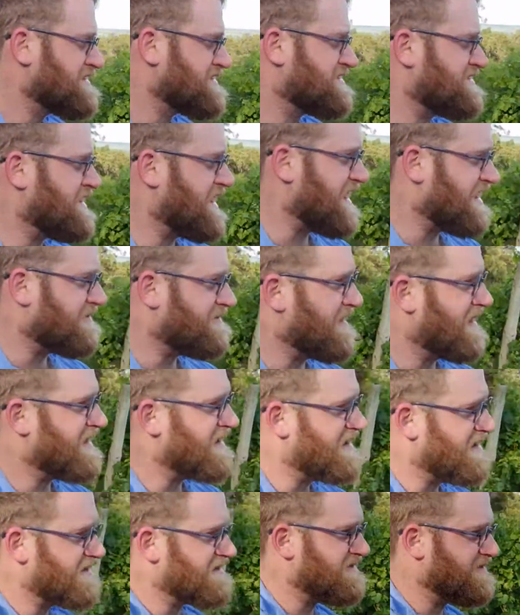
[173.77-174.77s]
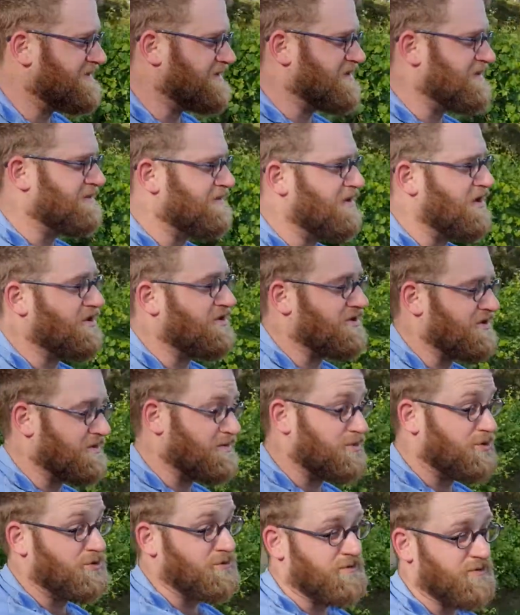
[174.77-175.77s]
started making Sauvignon Blanc in a
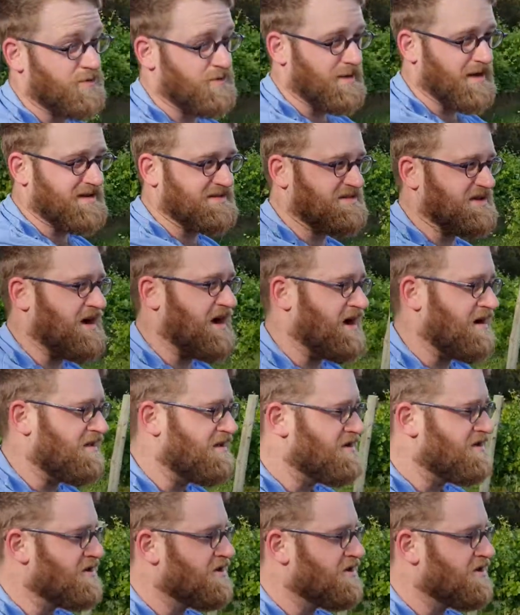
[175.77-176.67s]
Fume style,